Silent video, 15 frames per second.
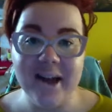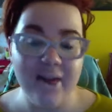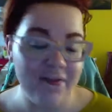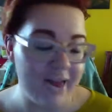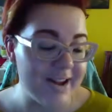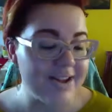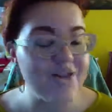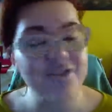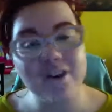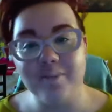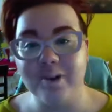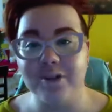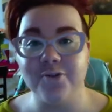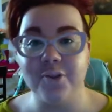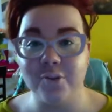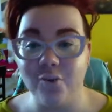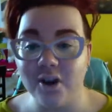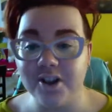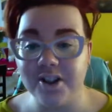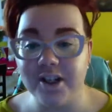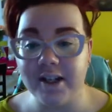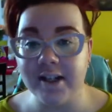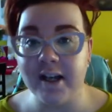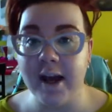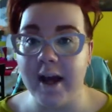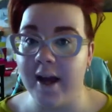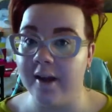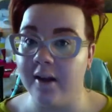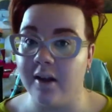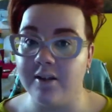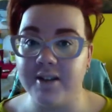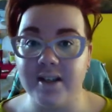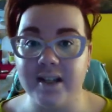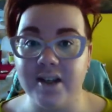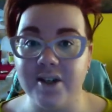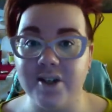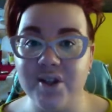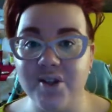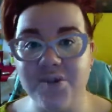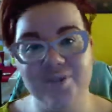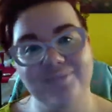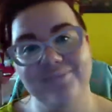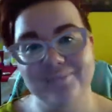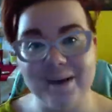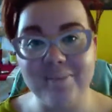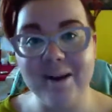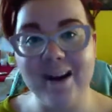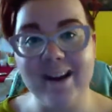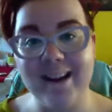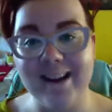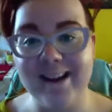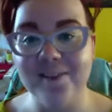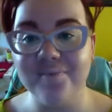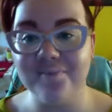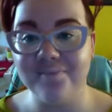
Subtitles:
thank you very much for watching and I'll see you soon. Bye bye!